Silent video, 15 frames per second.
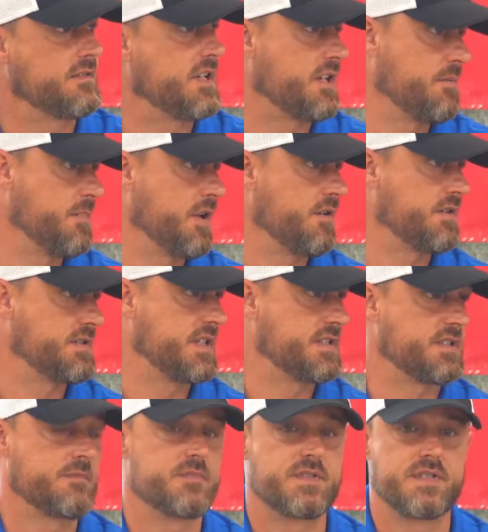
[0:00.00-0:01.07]
the computer
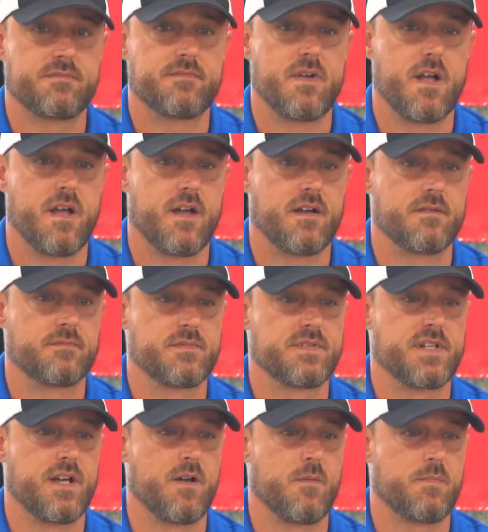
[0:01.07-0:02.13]
systems
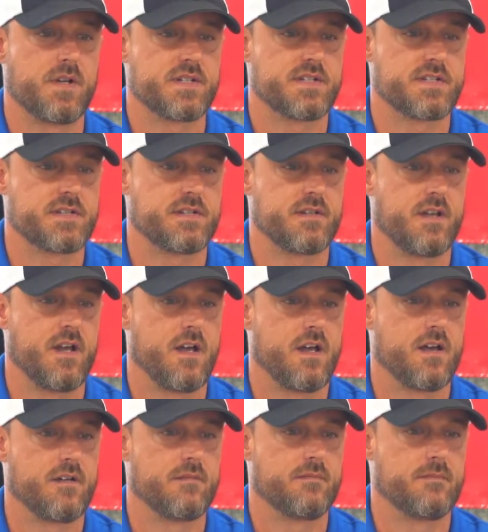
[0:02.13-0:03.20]
to help us
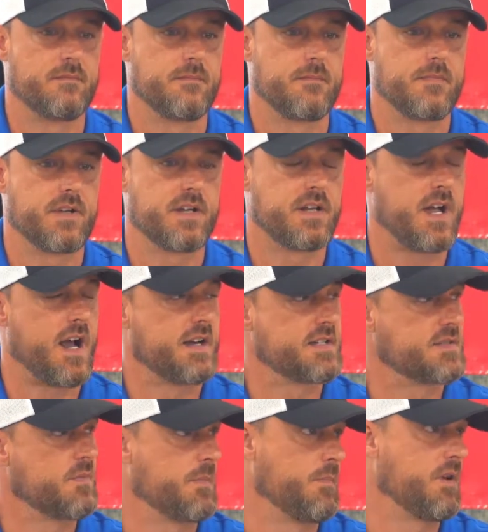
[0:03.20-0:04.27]
guide us with book